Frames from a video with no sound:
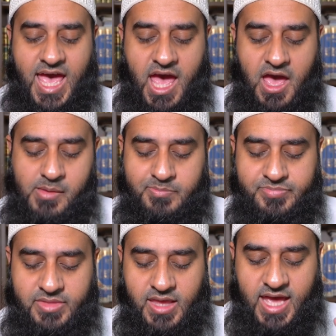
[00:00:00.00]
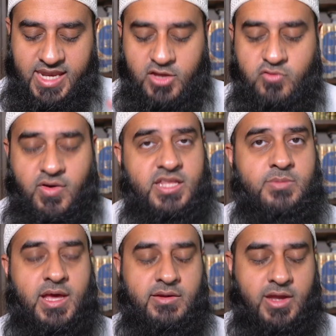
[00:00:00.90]
and now you write them
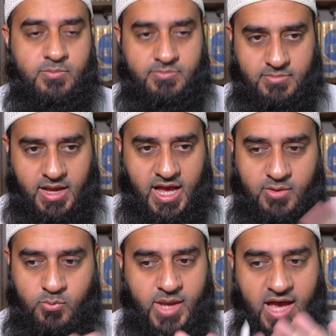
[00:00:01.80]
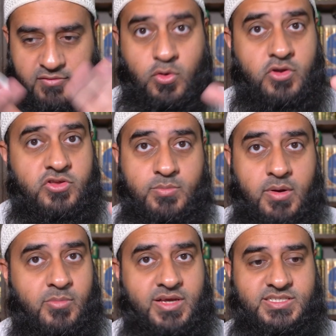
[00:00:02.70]
down. Now, we haven't gone into the
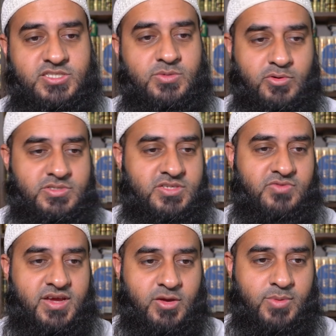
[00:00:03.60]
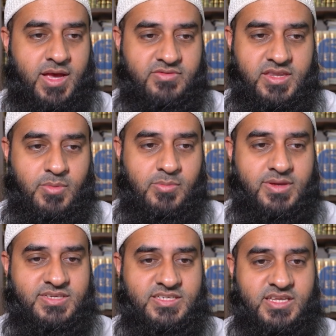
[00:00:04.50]
memorization process right now. We haven't done the
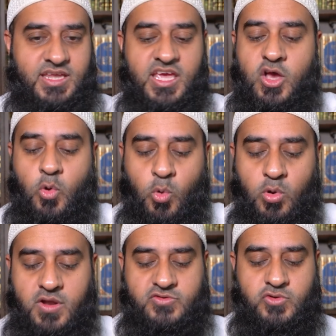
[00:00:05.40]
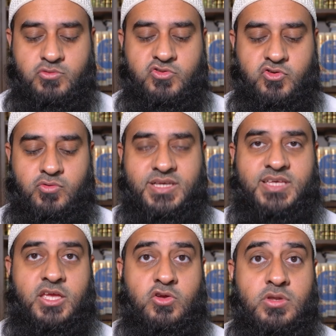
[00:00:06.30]
memorization. All I've showed to you is
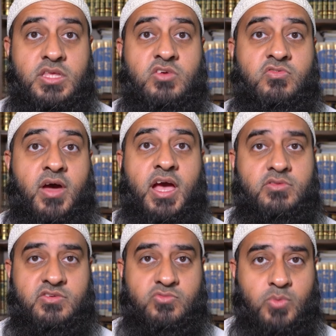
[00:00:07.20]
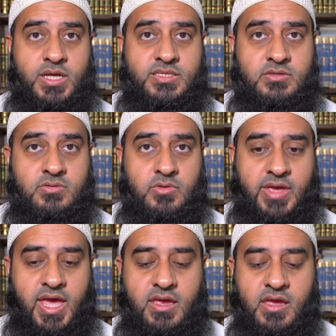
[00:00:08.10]
that you need to write out these words,
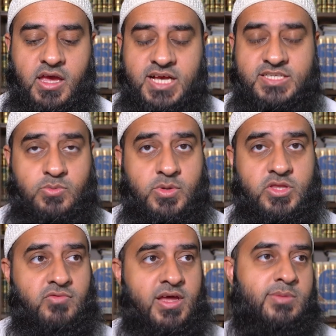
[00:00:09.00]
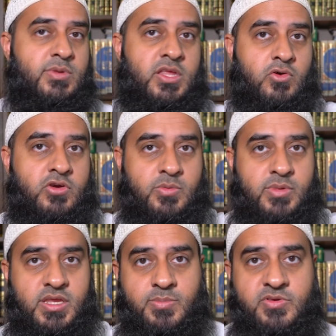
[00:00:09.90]
okay? So whether you write them in a
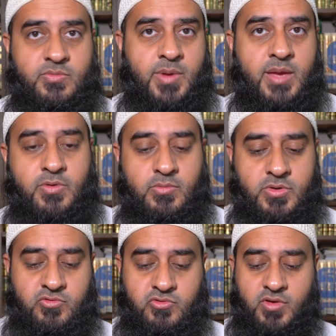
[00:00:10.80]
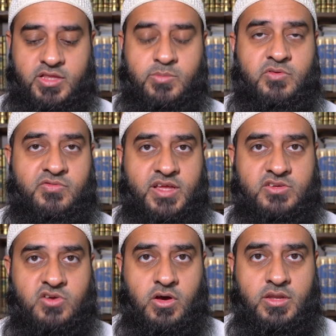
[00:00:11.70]
document, in a piece of paper, whether you write them on a
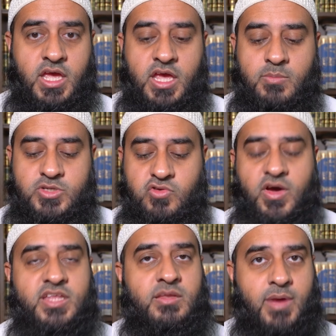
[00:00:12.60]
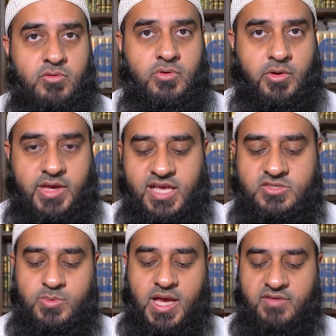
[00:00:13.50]
flashcard, but you write them out, okay?
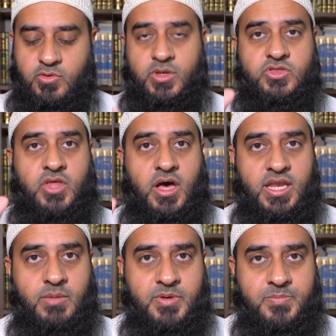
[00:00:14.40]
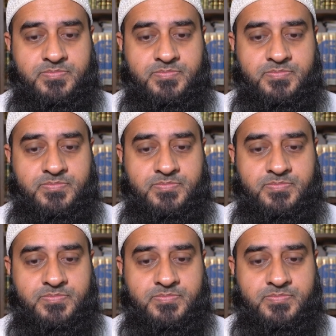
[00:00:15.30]
So we have the word talib,